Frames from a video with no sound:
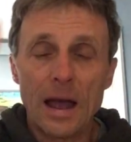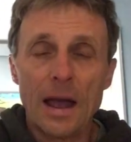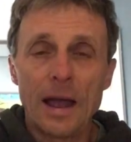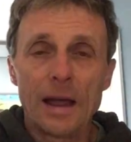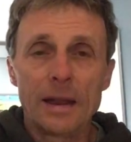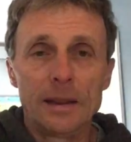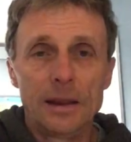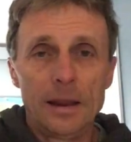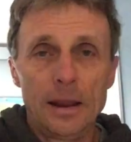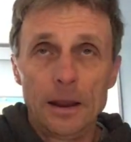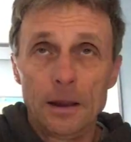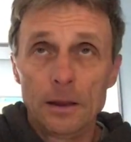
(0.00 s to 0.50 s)
I
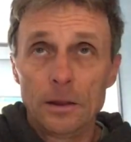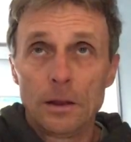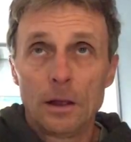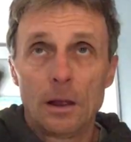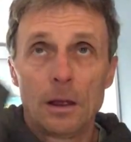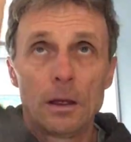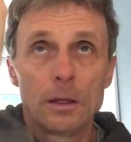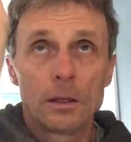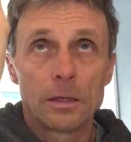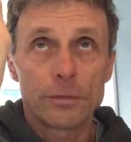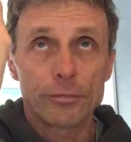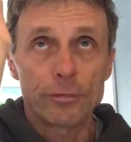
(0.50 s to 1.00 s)
need
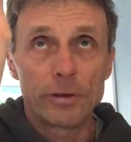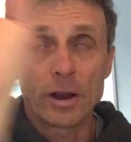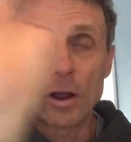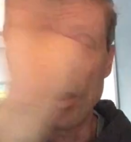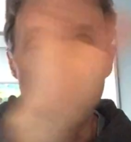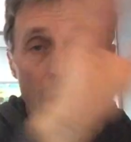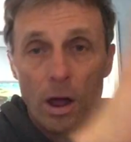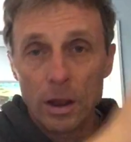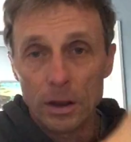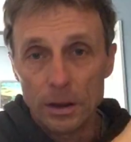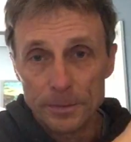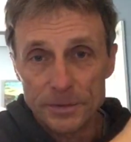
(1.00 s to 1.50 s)
3
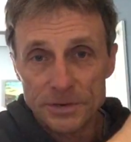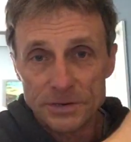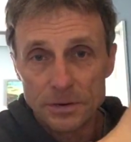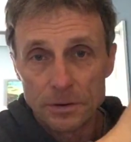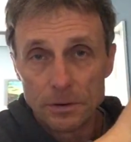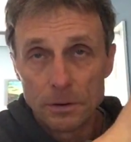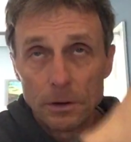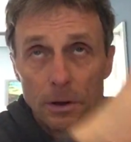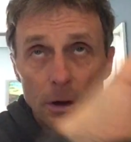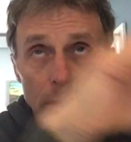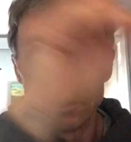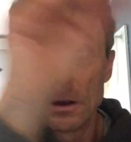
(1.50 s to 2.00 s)
columns.
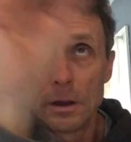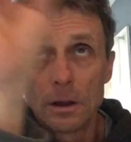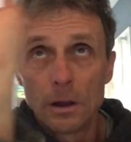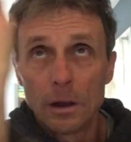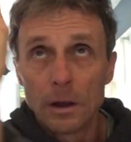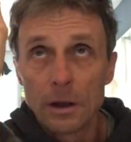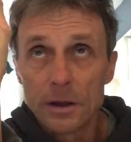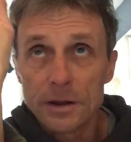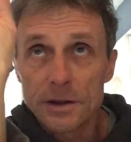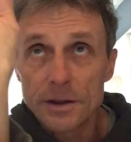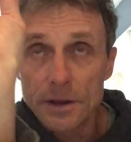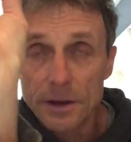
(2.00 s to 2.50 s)

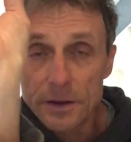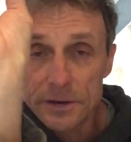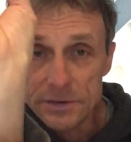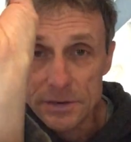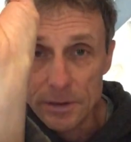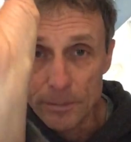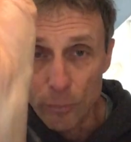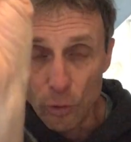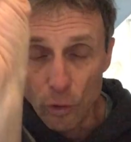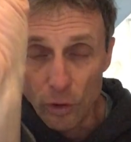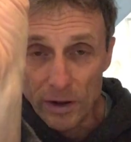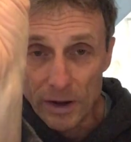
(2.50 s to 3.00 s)

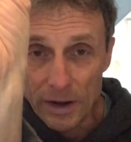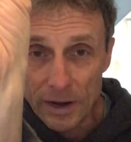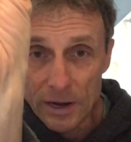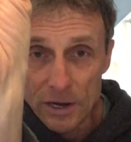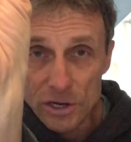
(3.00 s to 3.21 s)
Subordinate